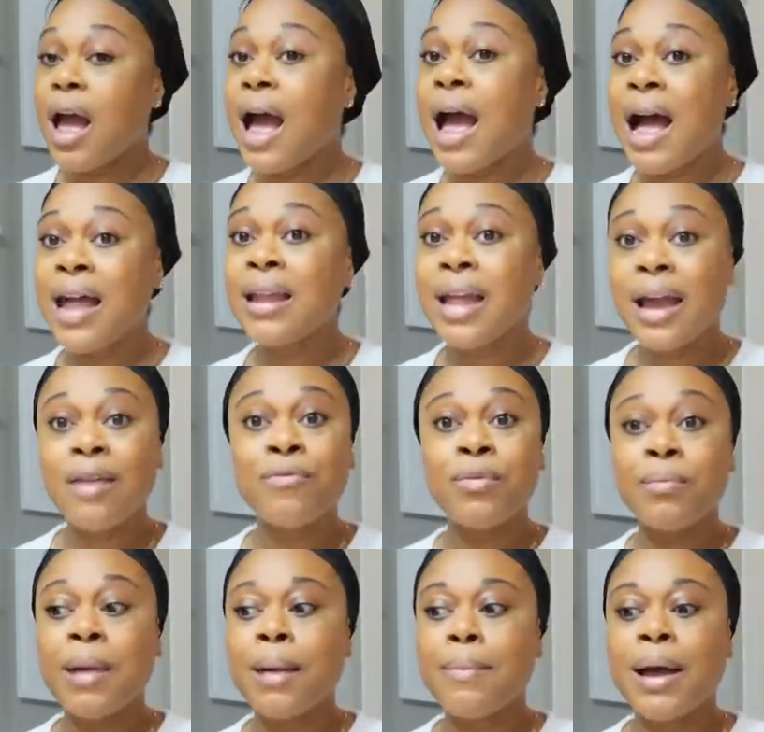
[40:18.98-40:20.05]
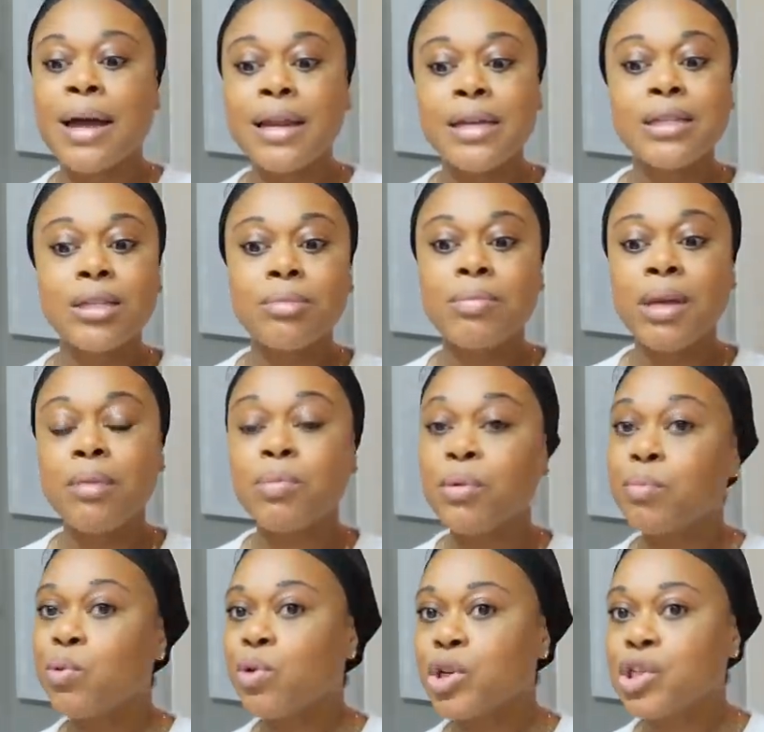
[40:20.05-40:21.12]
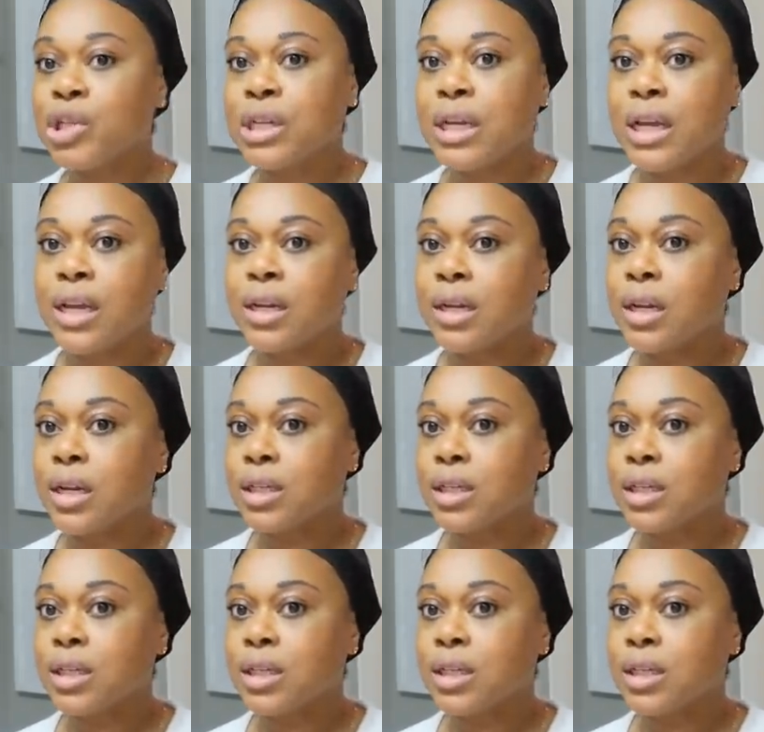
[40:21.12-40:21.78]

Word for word: I like for my body to be proportioned in